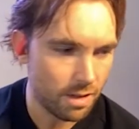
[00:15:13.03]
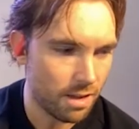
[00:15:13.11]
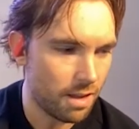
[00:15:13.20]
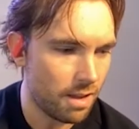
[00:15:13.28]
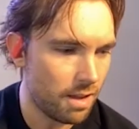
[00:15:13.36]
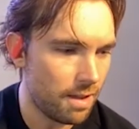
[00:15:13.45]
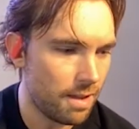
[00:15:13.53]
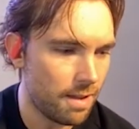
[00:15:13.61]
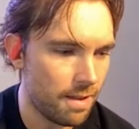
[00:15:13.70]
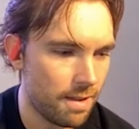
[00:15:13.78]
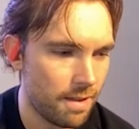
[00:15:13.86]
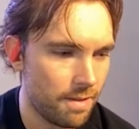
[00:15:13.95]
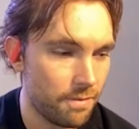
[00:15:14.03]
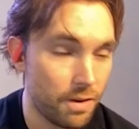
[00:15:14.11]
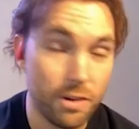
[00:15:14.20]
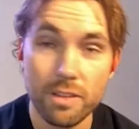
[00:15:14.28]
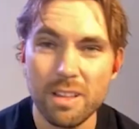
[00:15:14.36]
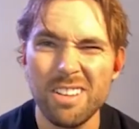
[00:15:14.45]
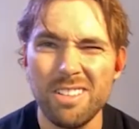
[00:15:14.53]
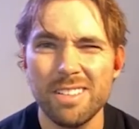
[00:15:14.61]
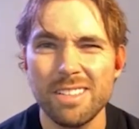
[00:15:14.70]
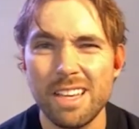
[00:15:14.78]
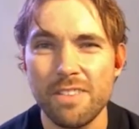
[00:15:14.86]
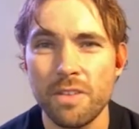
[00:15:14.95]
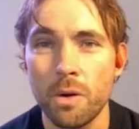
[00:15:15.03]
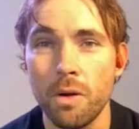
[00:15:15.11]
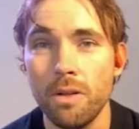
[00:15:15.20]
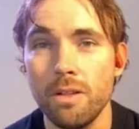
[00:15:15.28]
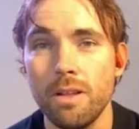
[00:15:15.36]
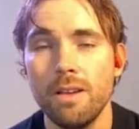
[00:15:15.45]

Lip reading: very little, if at all.